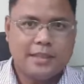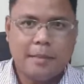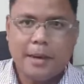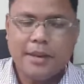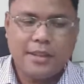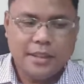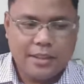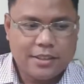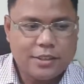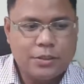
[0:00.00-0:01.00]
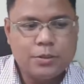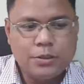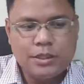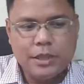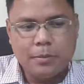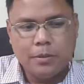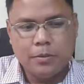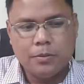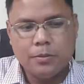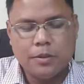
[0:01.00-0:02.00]
apparently this new
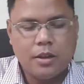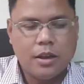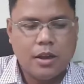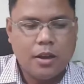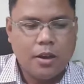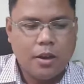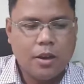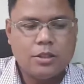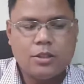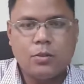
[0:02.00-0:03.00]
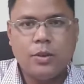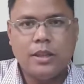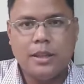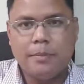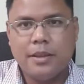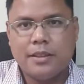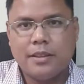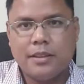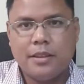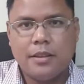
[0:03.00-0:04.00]
CMO also will
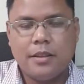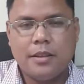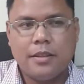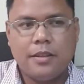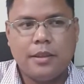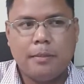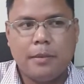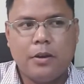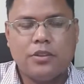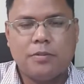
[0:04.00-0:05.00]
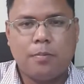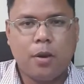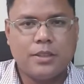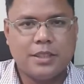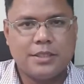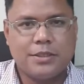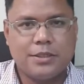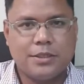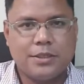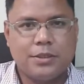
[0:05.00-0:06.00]
limit the amount of
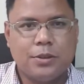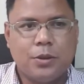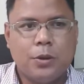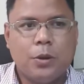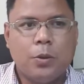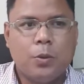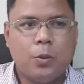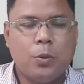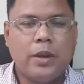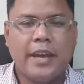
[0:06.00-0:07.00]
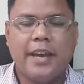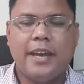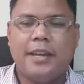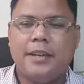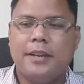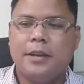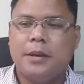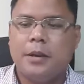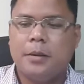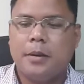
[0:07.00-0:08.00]
processors who can
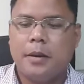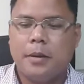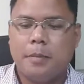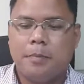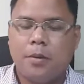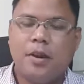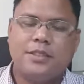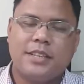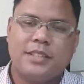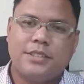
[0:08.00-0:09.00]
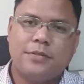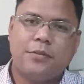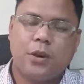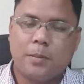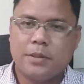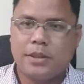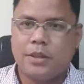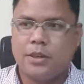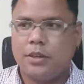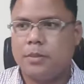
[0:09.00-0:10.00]
process for a
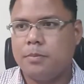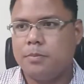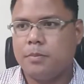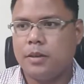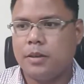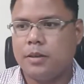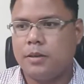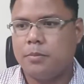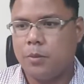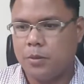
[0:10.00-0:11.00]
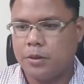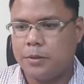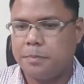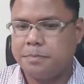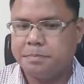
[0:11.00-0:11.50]
particular broker.